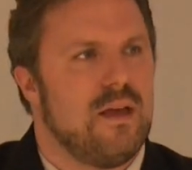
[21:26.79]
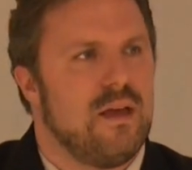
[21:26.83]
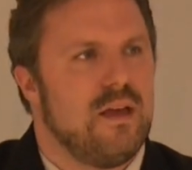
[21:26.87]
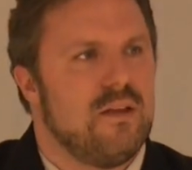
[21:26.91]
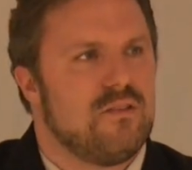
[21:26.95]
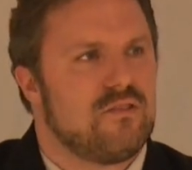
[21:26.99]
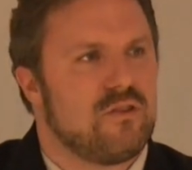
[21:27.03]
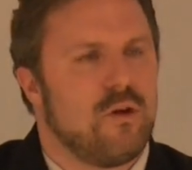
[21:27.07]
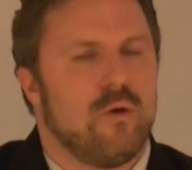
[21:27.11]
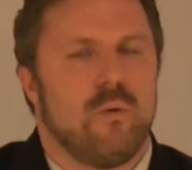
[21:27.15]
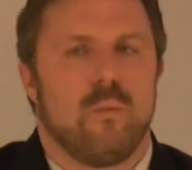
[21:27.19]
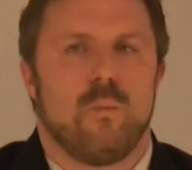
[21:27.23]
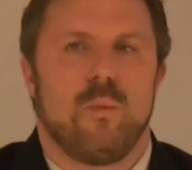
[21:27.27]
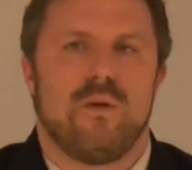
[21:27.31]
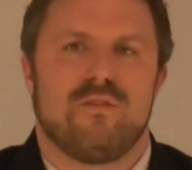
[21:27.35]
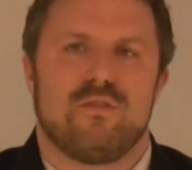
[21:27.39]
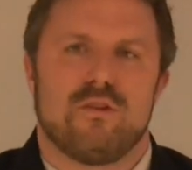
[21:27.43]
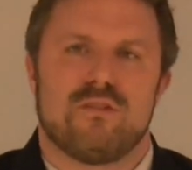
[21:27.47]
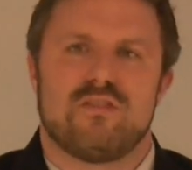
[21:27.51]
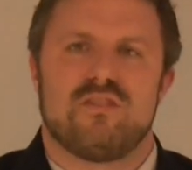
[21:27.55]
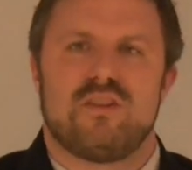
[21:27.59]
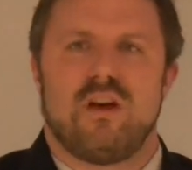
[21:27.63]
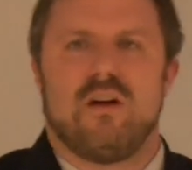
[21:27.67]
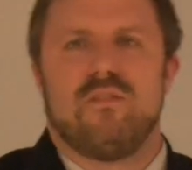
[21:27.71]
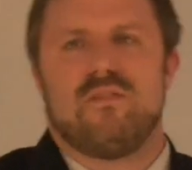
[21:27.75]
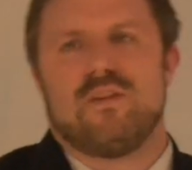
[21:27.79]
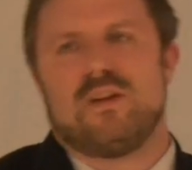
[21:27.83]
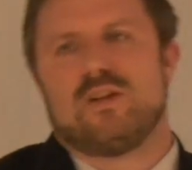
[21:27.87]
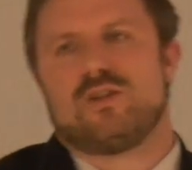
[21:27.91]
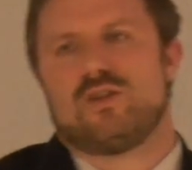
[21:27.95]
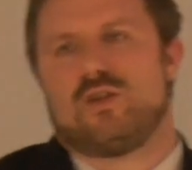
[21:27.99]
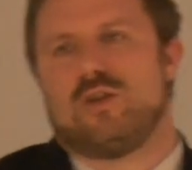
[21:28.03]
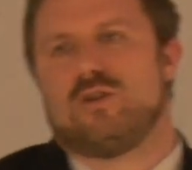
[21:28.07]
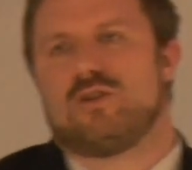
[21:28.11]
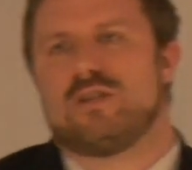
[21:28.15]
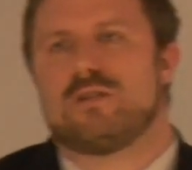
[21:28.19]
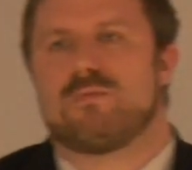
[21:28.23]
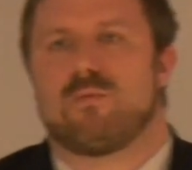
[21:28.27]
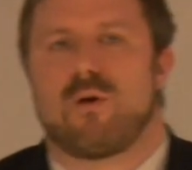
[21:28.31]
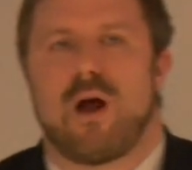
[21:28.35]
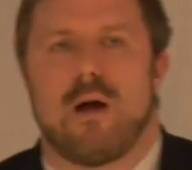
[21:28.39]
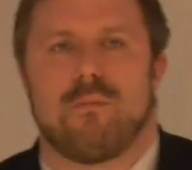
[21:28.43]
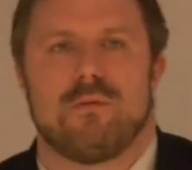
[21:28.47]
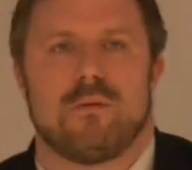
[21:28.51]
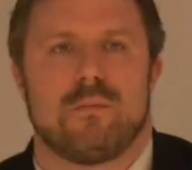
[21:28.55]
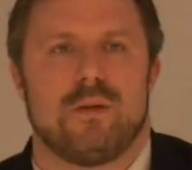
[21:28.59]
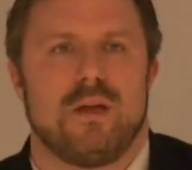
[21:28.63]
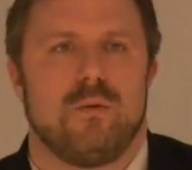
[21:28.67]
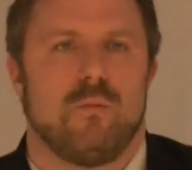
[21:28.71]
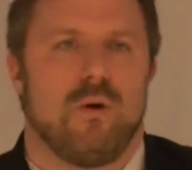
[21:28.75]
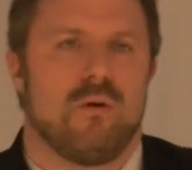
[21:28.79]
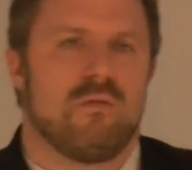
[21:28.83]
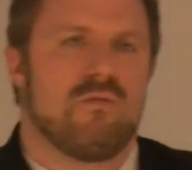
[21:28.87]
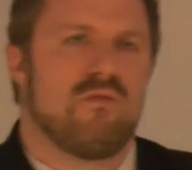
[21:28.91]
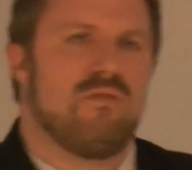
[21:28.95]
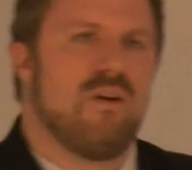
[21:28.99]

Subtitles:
So if you're selfish, you just probably won't